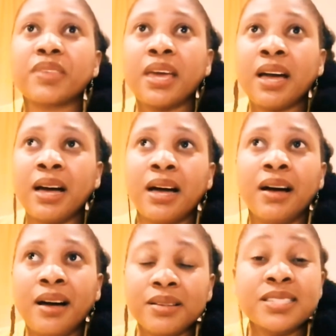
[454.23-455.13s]

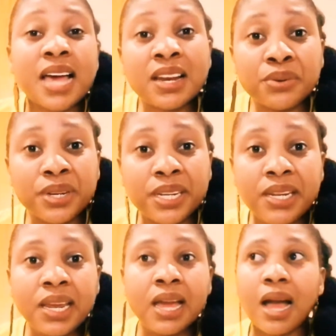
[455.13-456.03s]

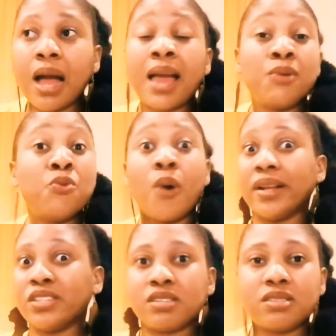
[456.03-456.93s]
salary, I
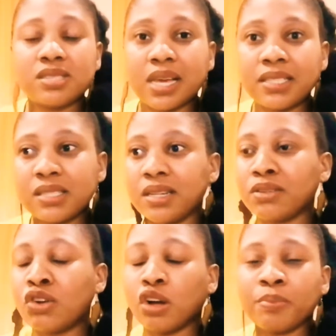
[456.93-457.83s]
went to
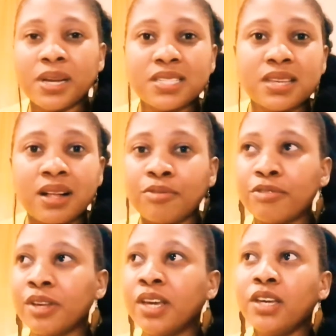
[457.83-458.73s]
Sandton, got
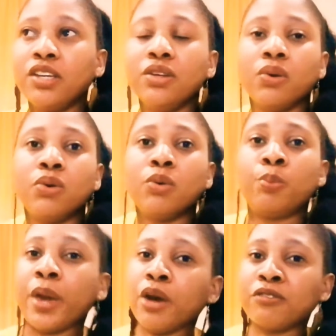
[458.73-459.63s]
myself,
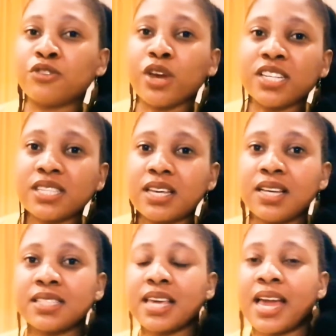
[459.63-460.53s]
pair of
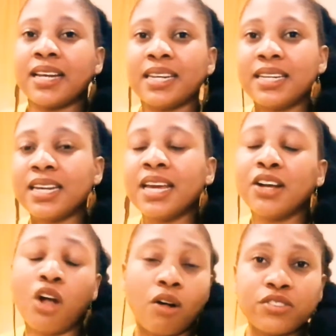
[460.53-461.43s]
dresses and
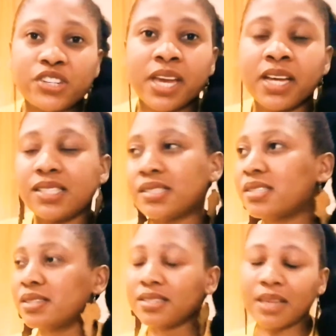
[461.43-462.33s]
golf
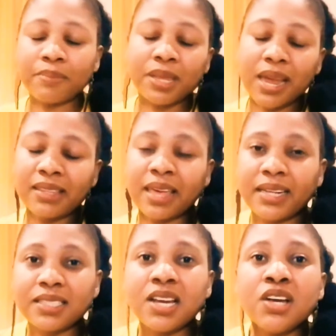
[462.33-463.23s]
shirts, something like
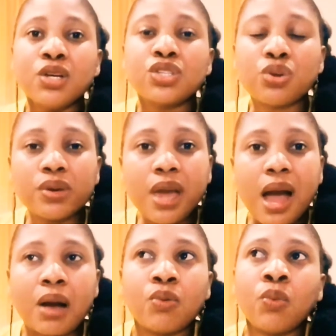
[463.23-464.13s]
that. So
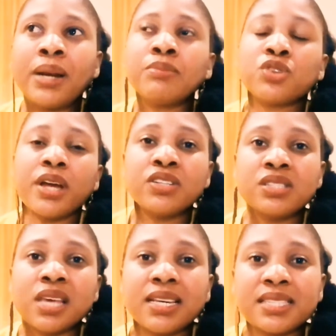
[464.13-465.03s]
yeah, what I'm trying to
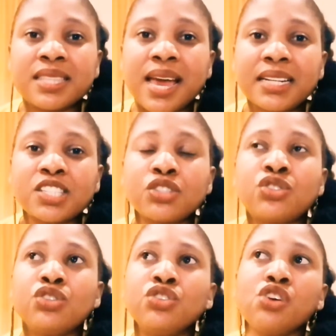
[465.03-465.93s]
say is that
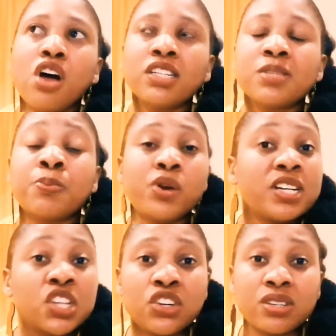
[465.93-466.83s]
do not
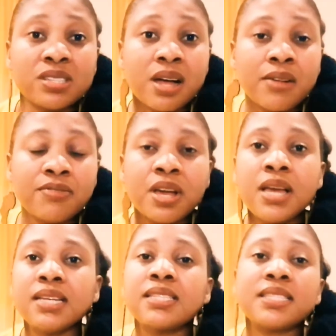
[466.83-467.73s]
pressure yourself.
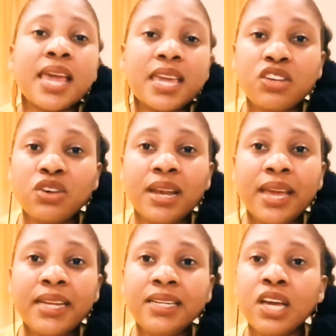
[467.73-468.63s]
Stay in your
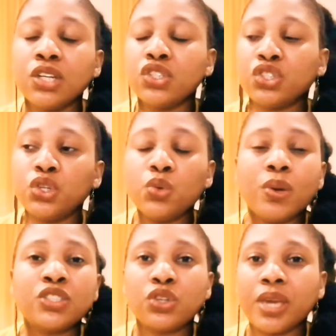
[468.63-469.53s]
lane. Do
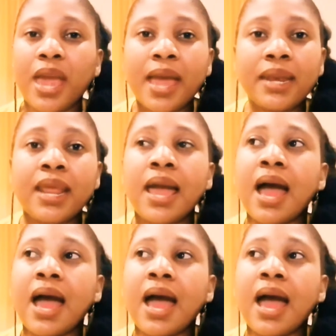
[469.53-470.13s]
what you can.